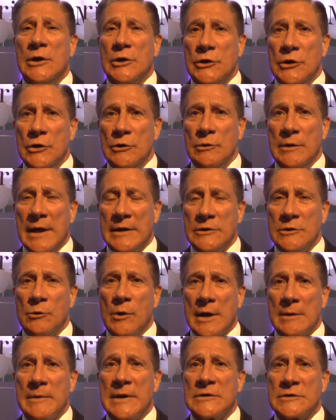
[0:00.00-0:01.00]
you and you
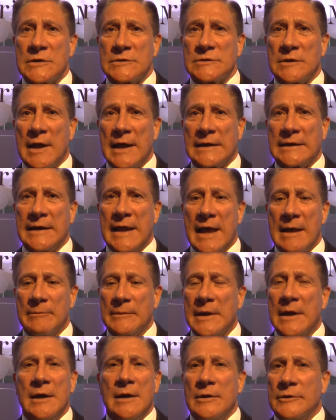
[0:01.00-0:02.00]
want to be just like
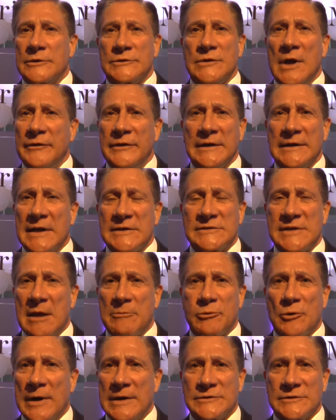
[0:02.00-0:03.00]
them. There's nothing that
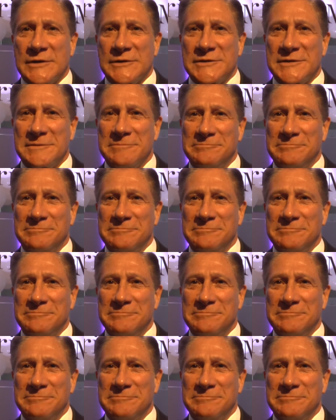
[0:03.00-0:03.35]
separates us.